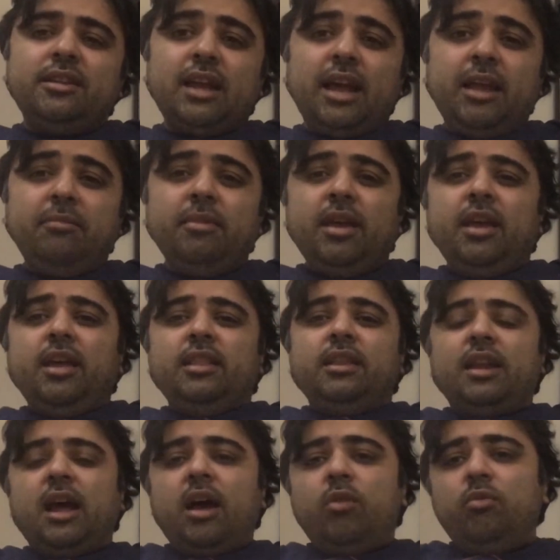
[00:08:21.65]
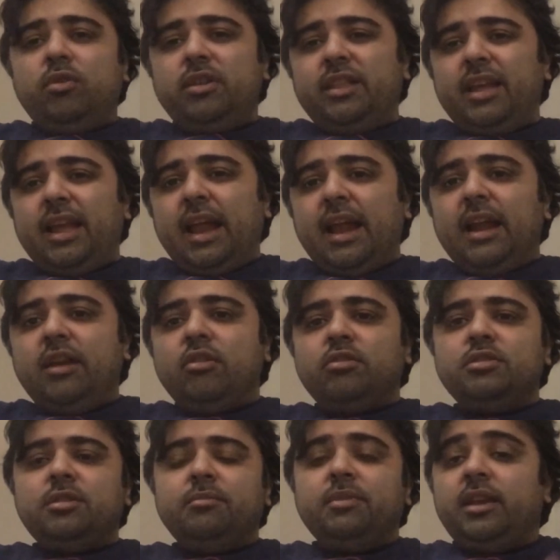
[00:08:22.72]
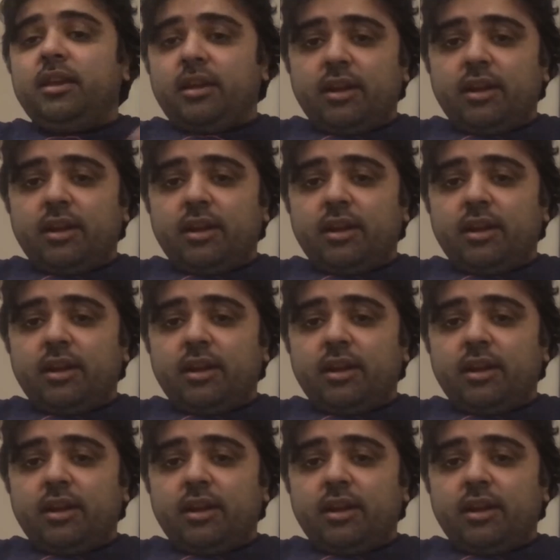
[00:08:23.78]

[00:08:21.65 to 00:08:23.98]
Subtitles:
time, that how would they end or something.